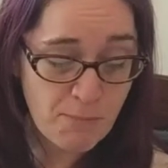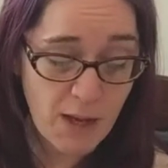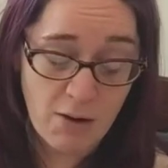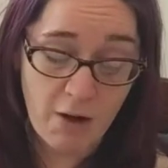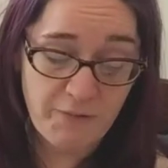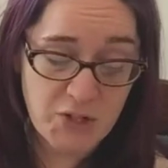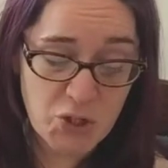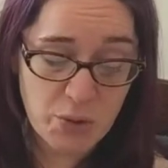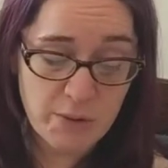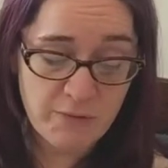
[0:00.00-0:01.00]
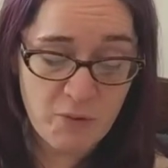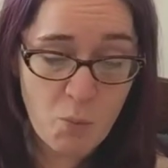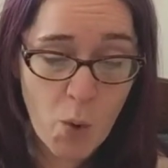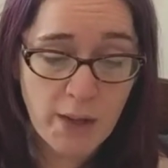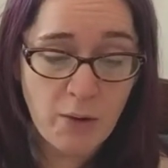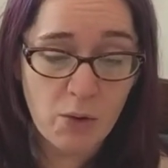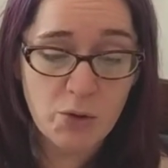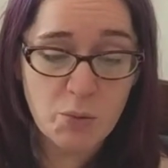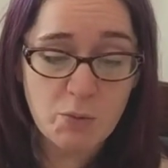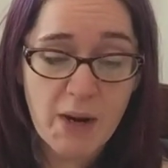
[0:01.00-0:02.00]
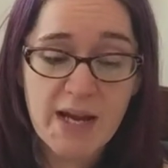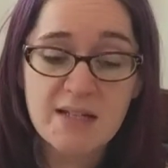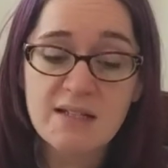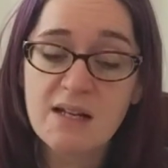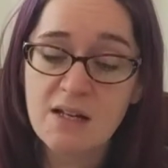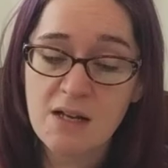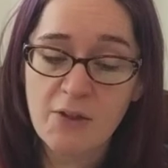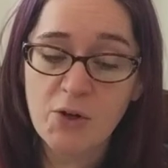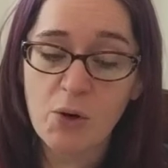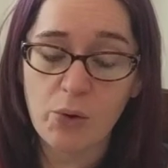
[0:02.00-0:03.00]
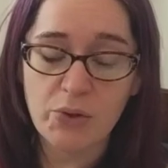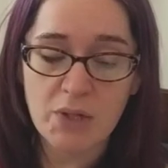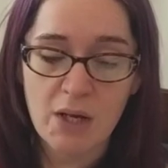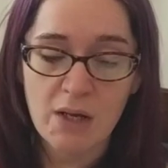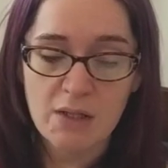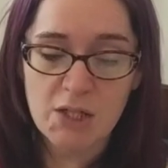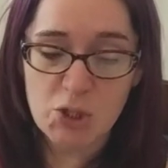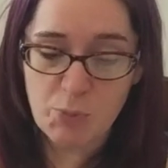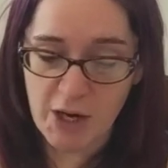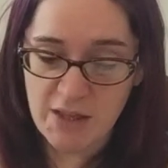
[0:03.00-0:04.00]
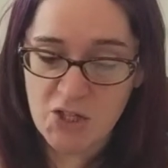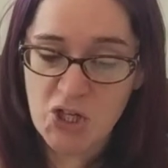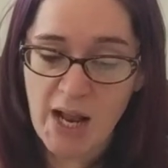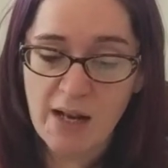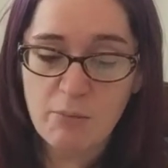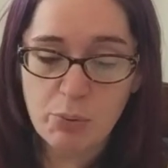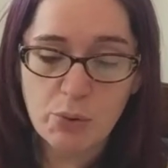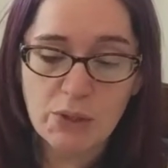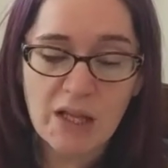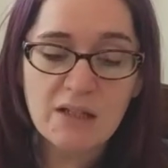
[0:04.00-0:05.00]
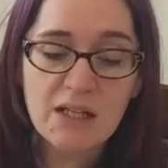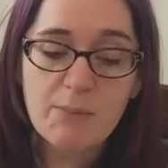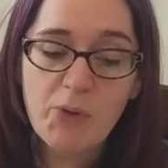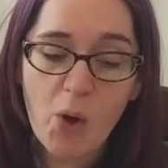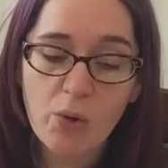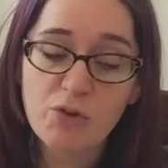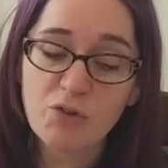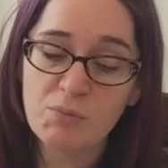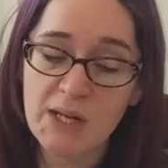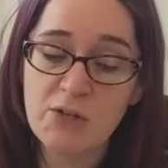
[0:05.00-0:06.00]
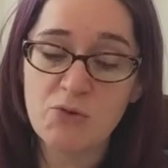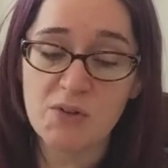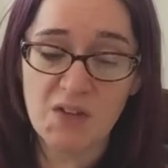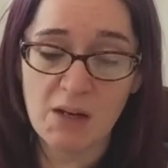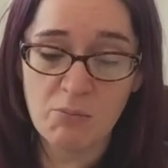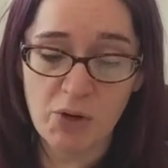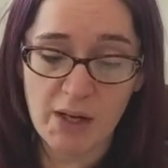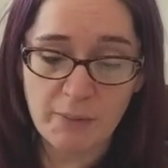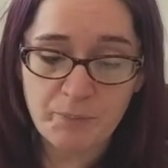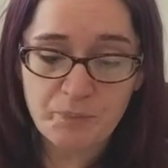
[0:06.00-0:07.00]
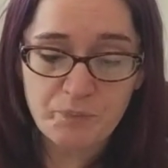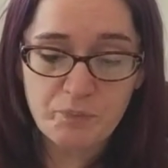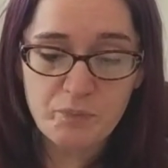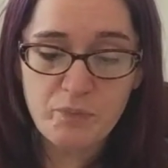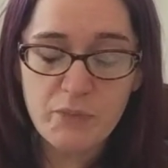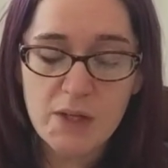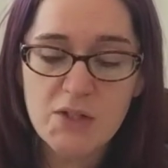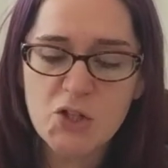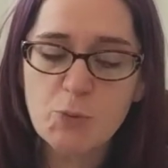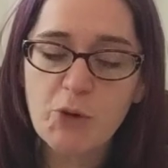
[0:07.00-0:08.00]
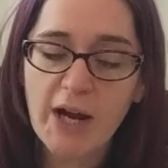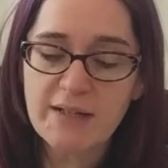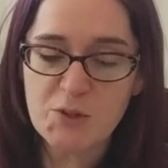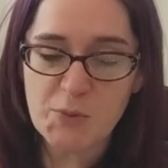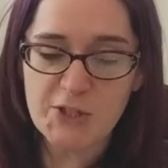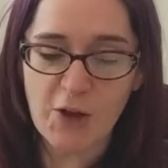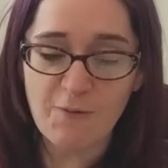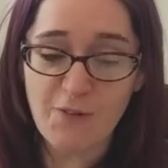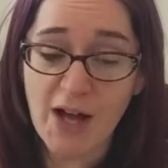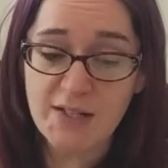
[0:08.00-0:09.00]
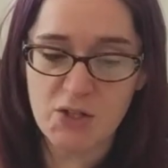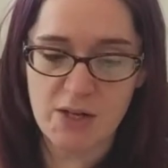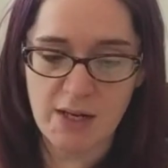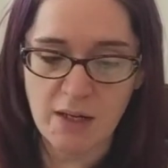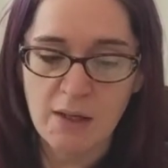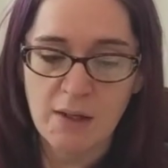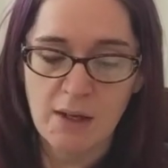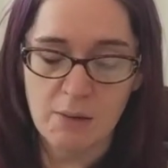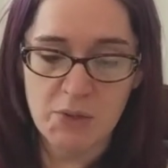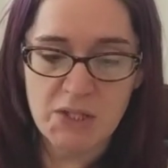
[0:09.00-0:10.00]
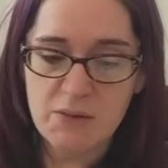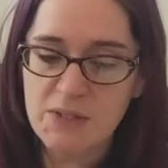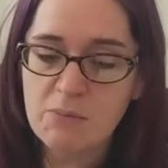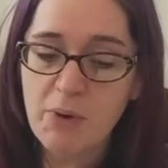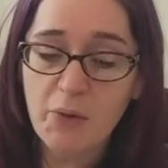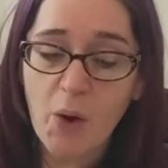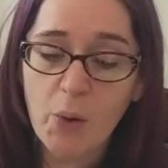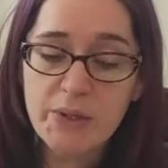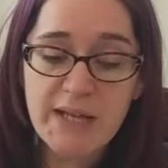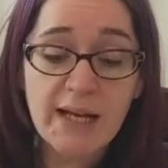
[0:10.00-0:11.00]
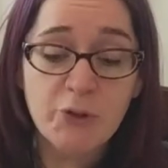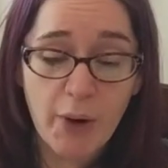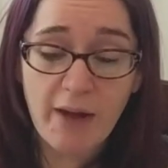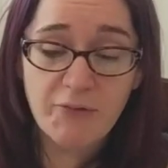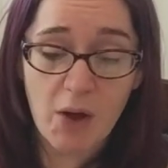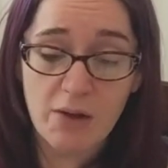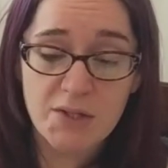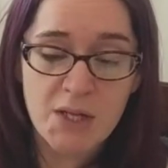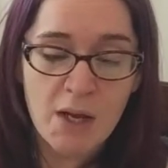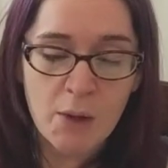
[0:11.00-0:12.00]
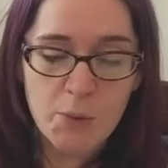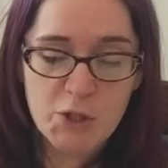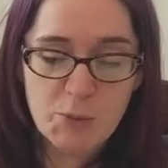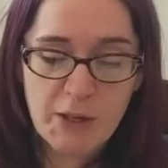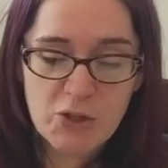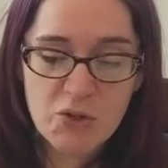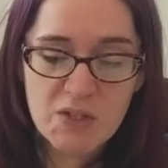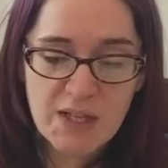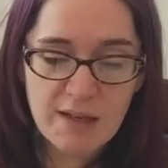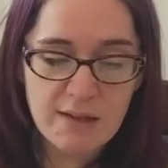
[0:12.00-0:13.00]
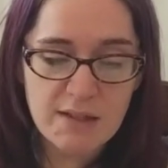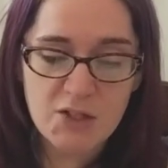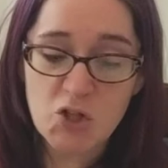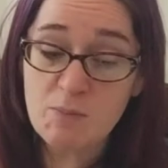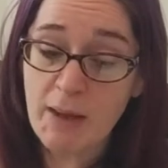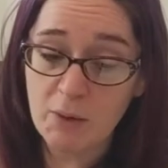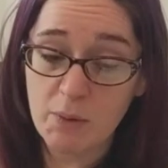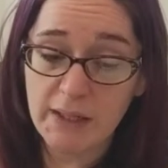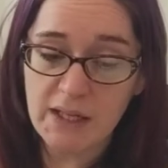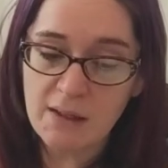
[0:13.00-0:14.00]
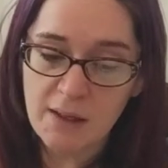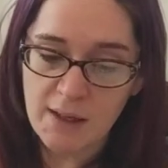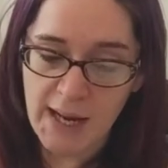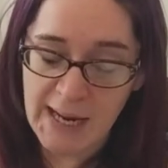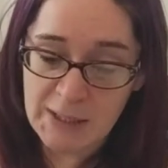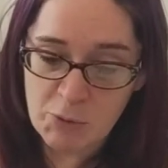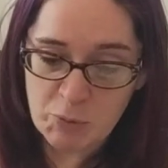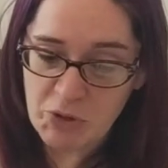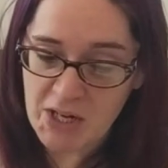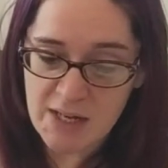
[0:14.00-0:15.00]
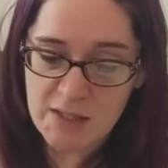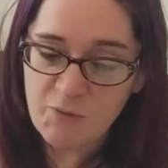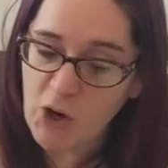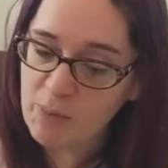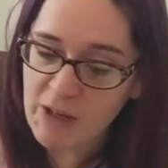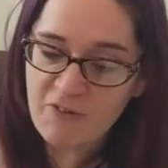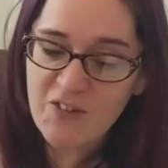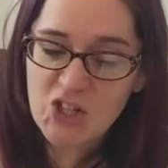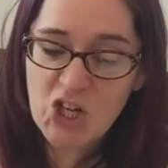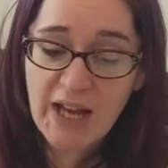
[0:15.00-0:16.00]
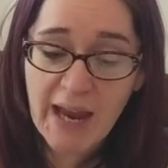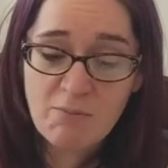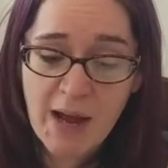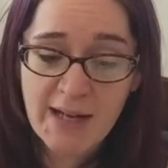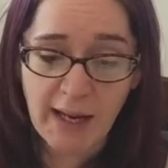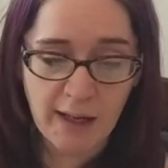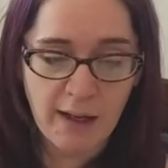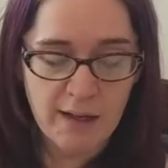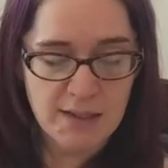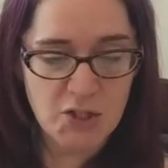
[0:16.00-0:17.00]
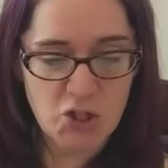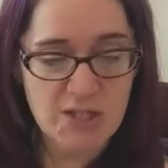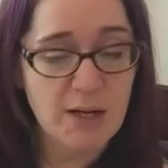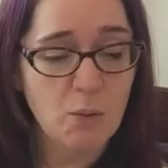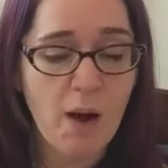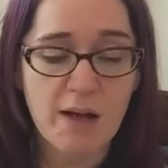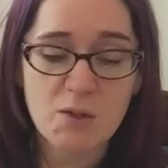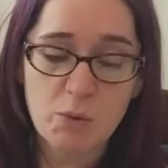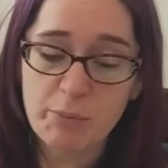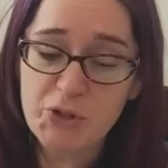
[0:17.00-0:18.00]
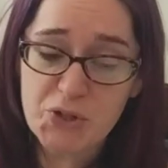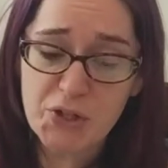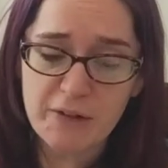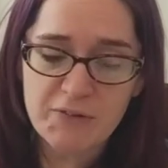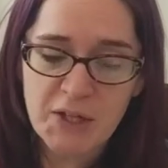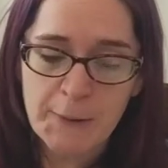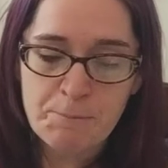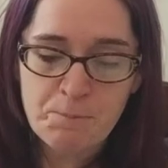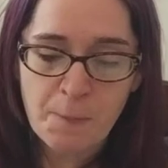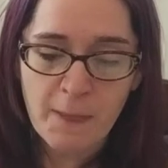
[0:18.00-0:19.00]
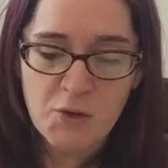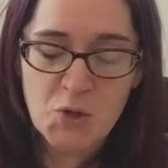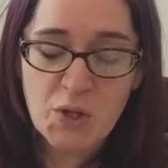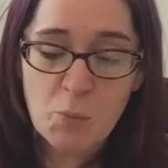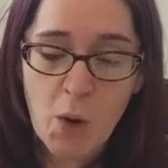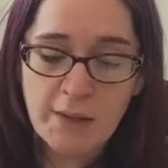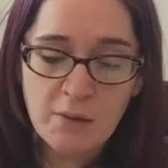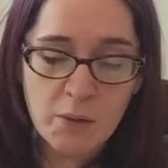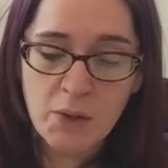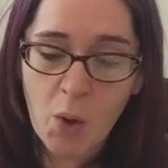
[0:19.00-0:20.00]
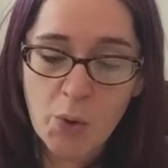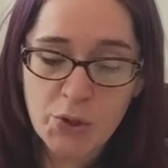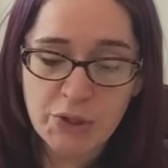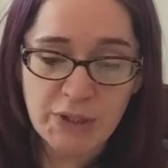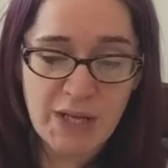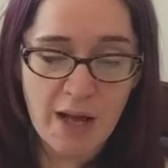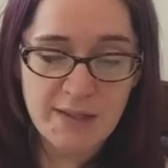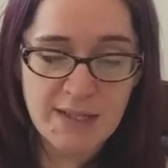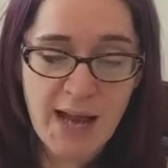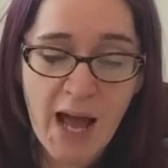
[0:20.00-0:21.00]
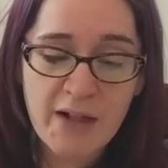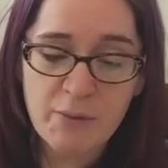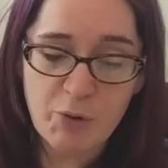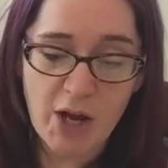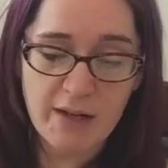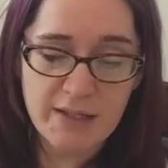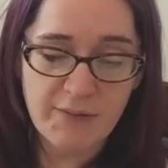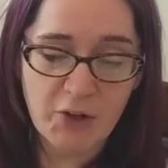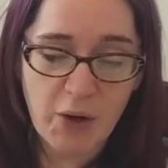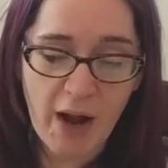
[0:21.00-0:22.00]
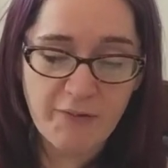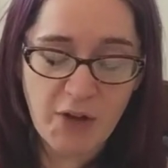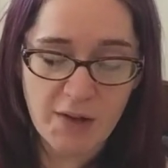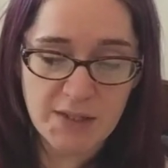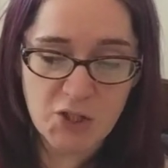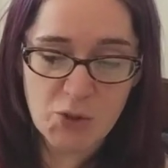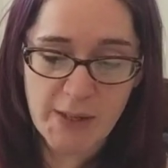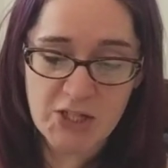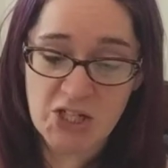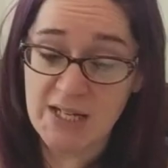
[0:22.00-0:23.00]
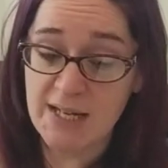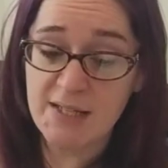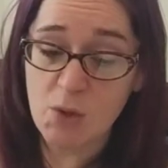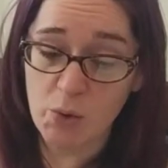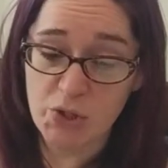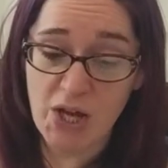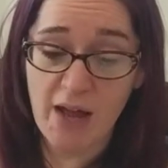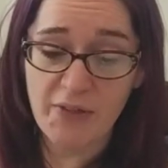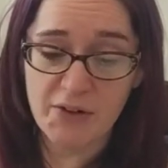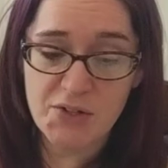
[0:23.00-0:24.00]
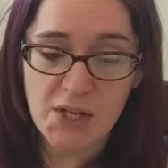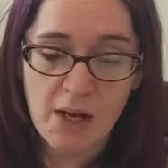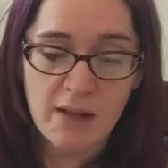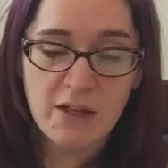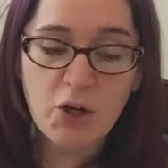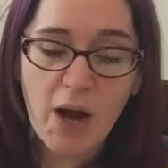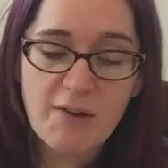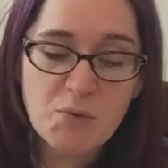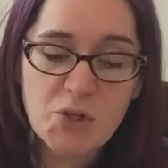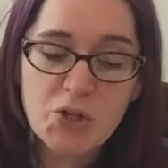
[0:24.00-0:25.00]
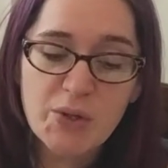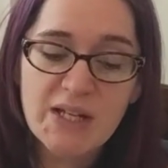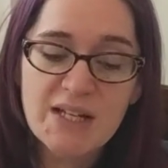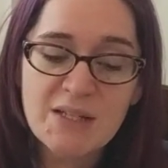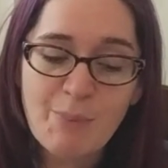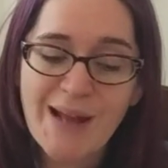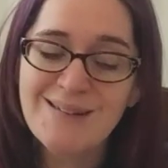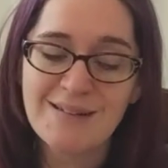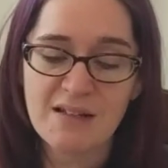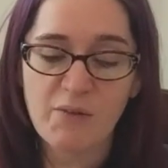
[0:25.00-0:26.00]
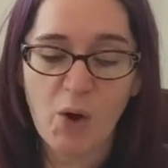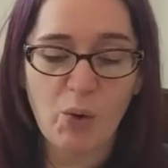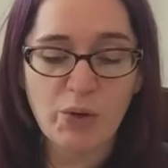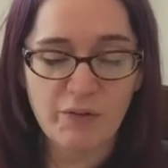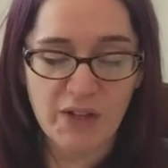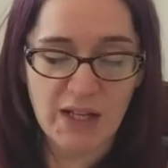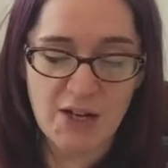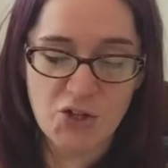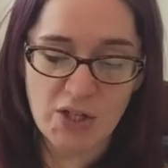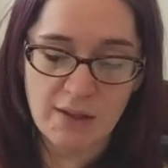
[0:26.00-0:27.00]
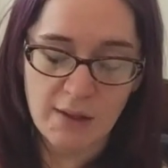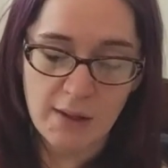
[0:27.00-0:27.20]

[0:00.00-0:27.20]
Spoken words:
And often children from one hold were raised in another hold to spread the genetic pool and keep the holds from dangerous inbreeding. Such a practice was called fostering and was used in both holds and craft halls, where special skills as metalworking, animal breedings, farming, fishing, and mining, such as there was, were preserved. So that one Lord Holder could not deny the products of a craft hall situated in his hold to others, the crafts were decreed independent of a hold affiliation,